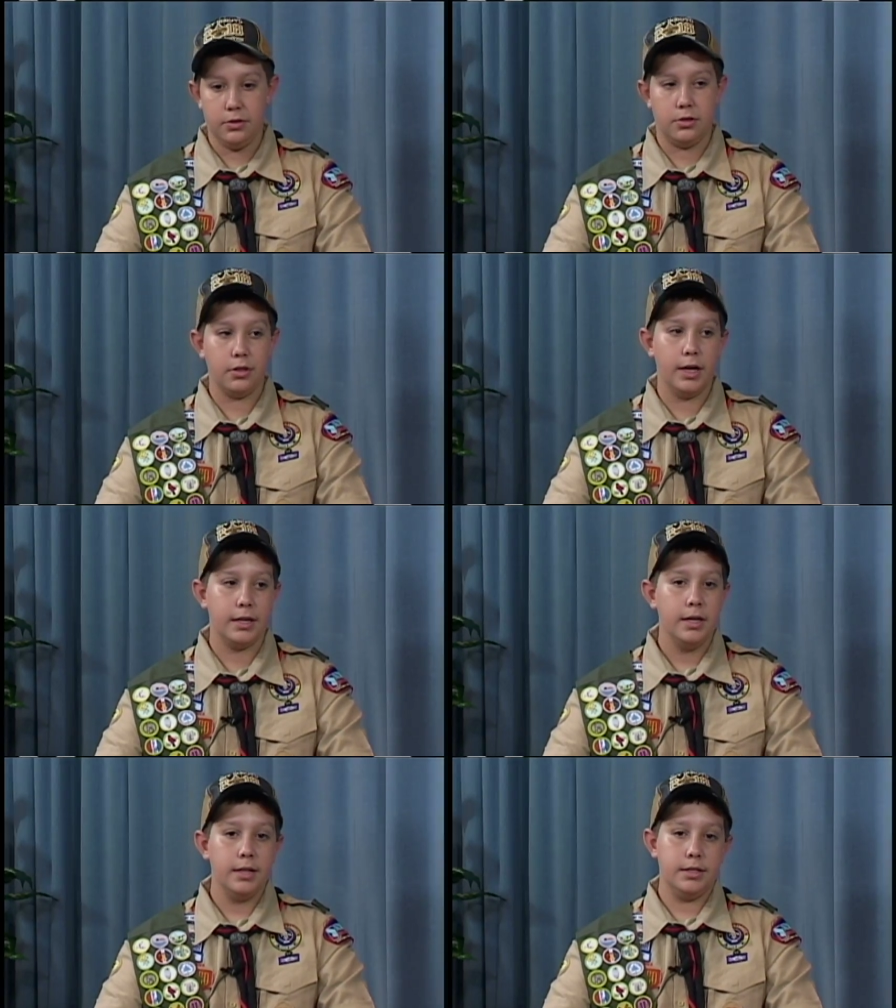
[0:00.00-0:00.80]
Those are
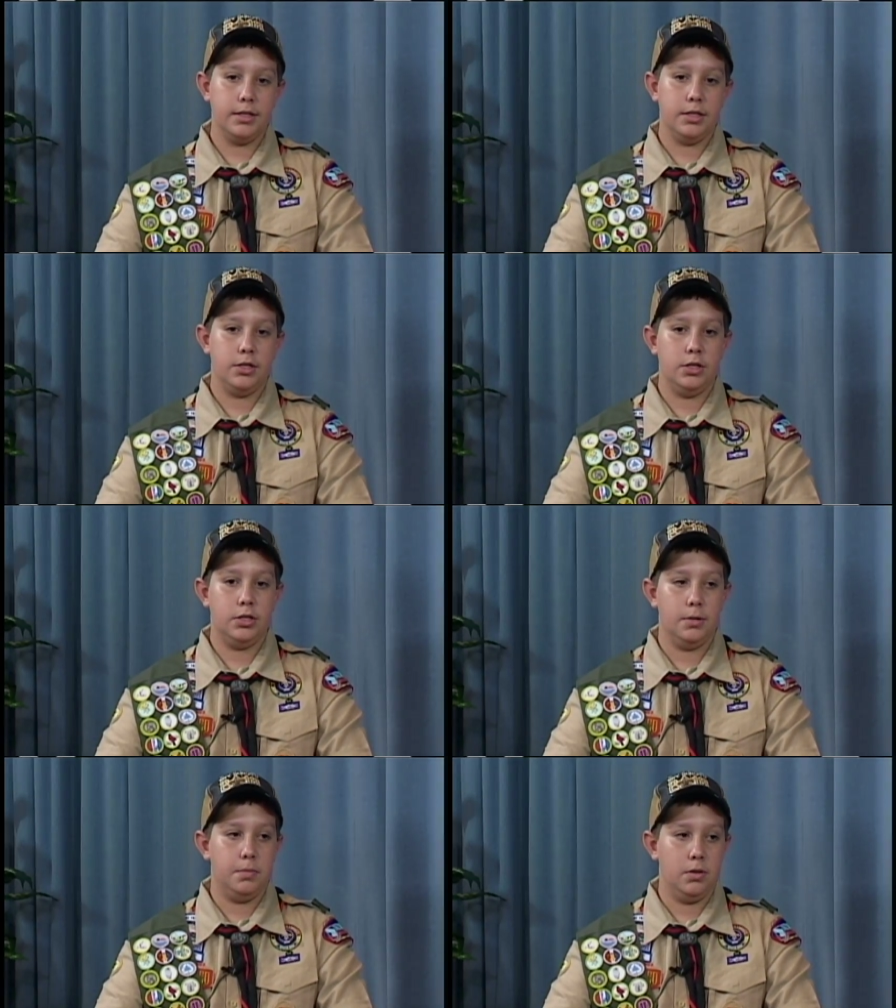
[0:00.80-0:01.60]
like
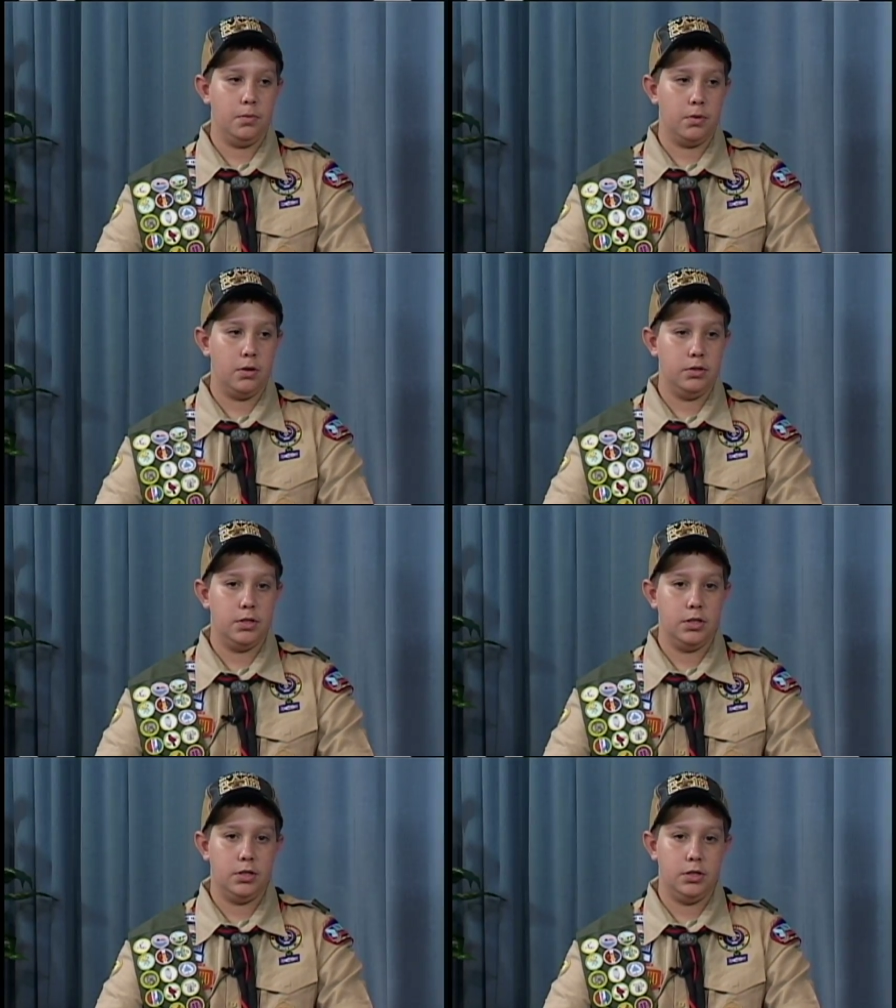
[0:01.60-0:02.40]
citizenship in the world,
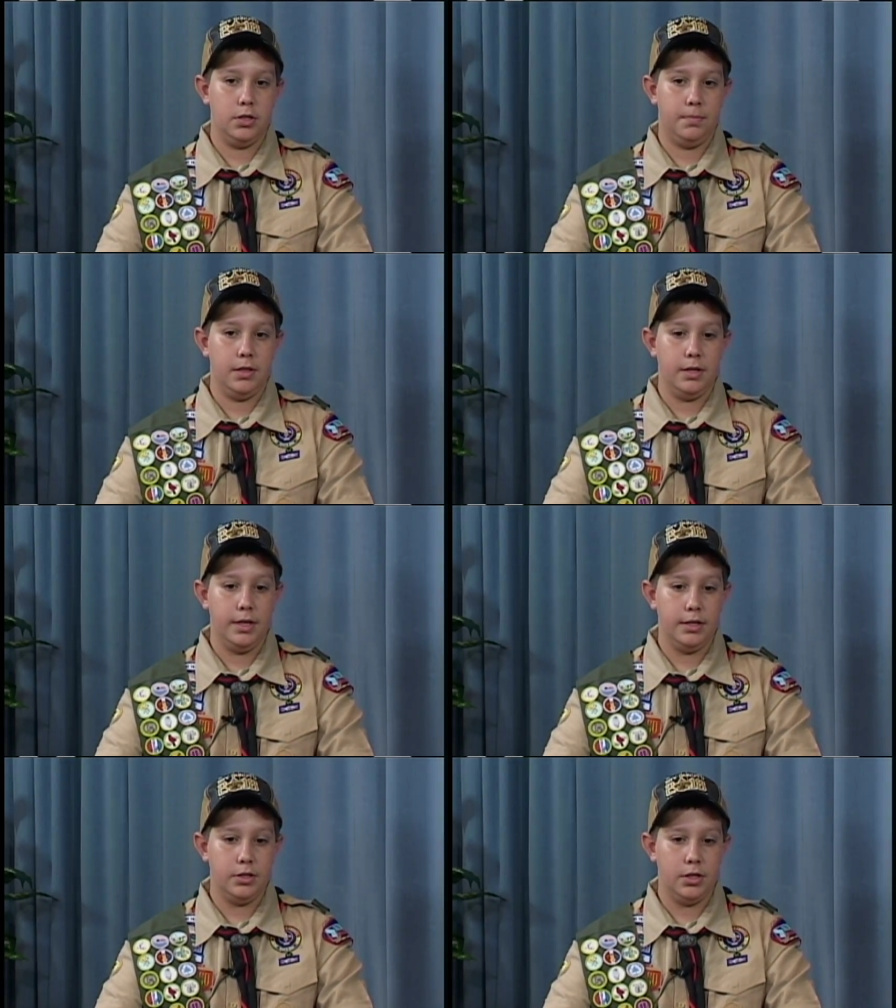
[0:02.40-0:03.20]
citizenship in the
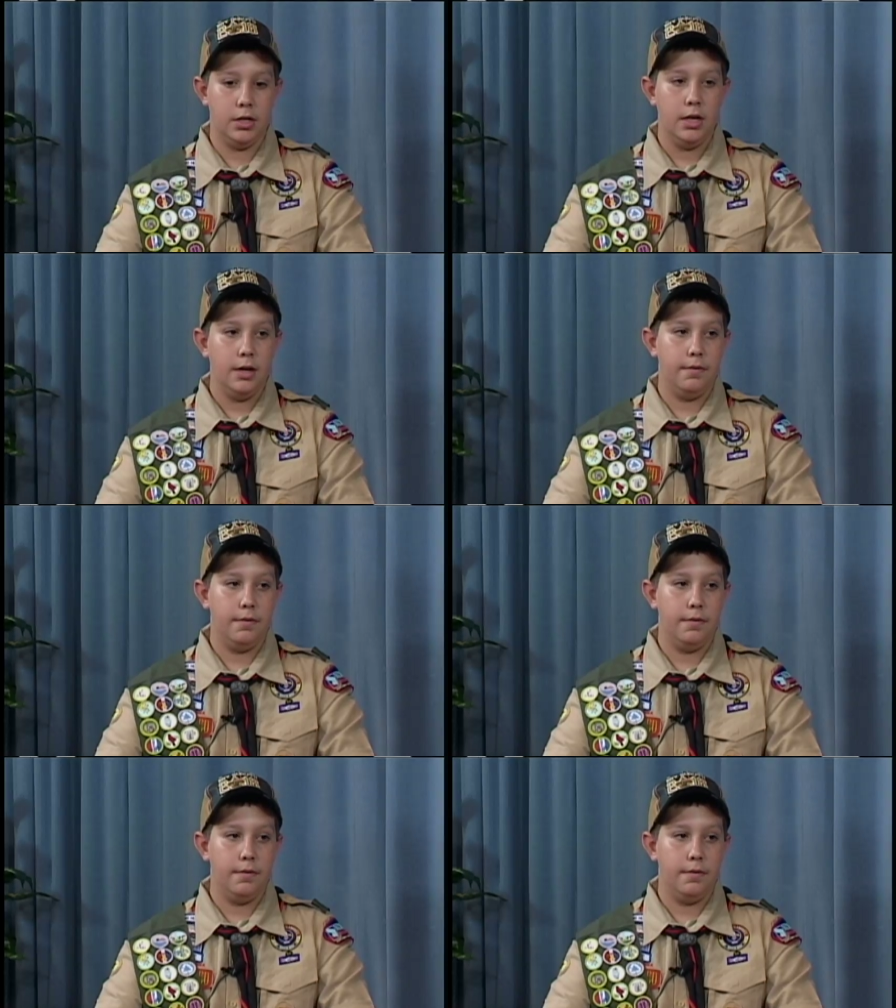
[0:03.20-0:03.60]
nation,